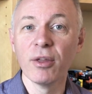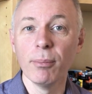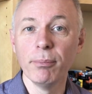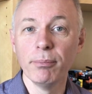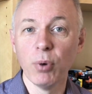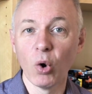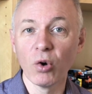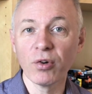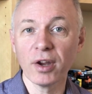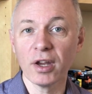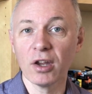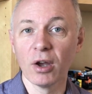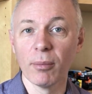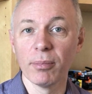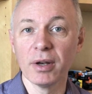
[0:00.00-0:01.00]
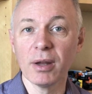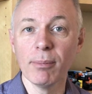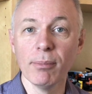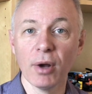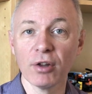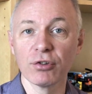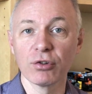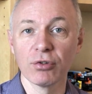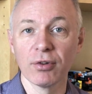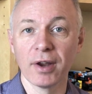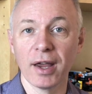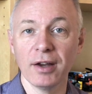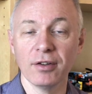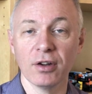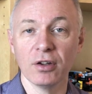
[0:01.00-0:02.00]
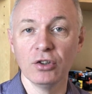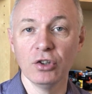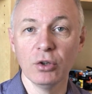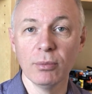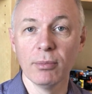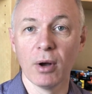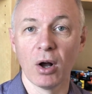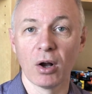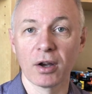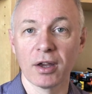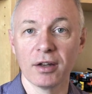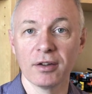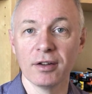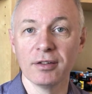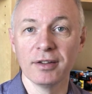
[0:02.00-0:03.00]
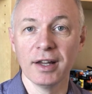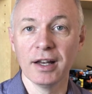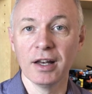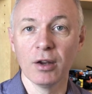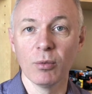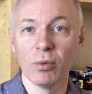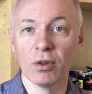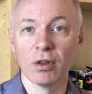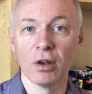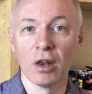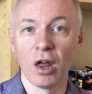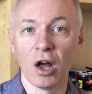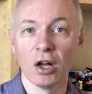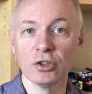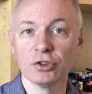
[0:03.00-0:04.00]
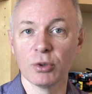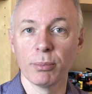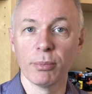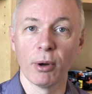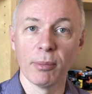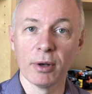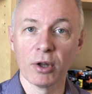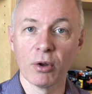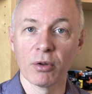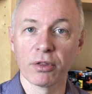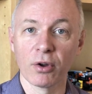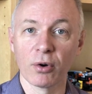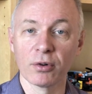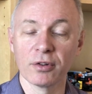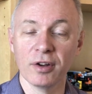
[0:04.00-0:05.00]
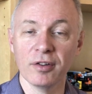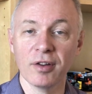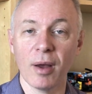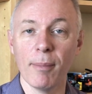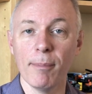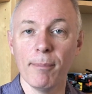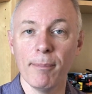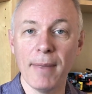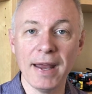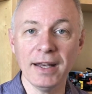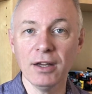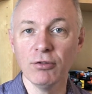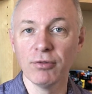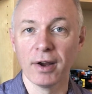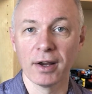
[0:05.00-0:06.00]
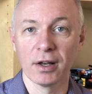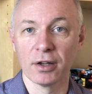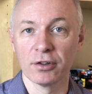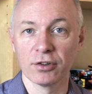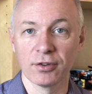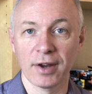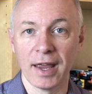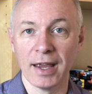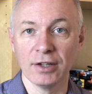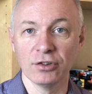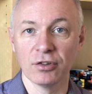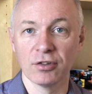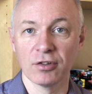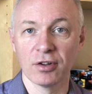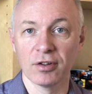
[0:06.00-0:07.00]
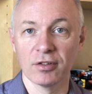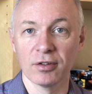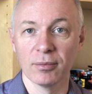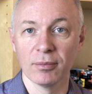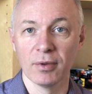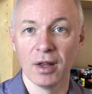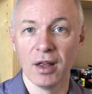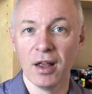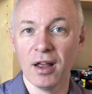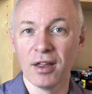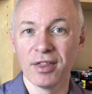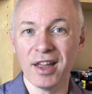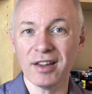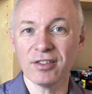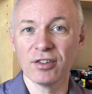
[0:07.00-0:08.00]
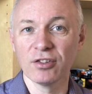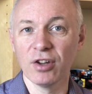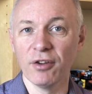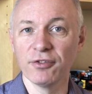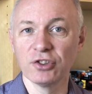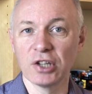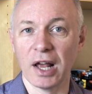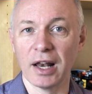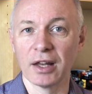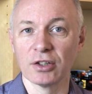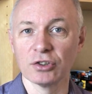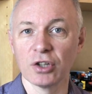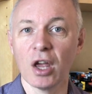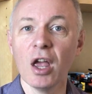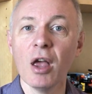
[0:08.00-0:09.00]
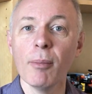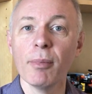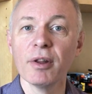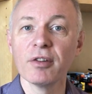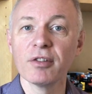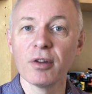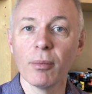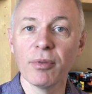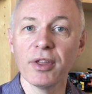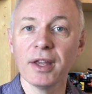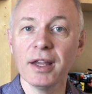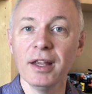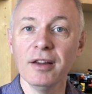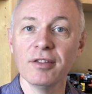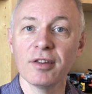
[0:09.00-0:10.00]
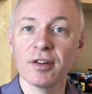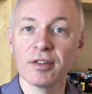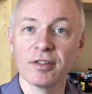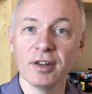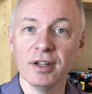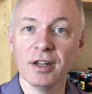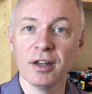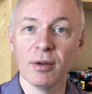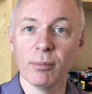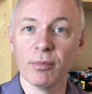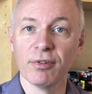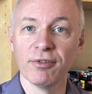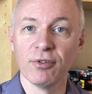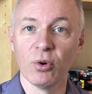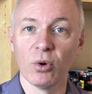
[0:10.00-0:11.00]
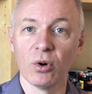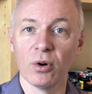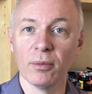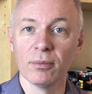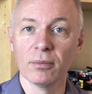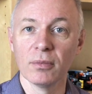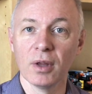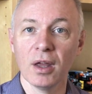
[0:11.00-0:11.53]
The Boring Company must create a new market dealing with large public authorities and many regulatory agencies. That's a tough challenge, but something he succeeded in before.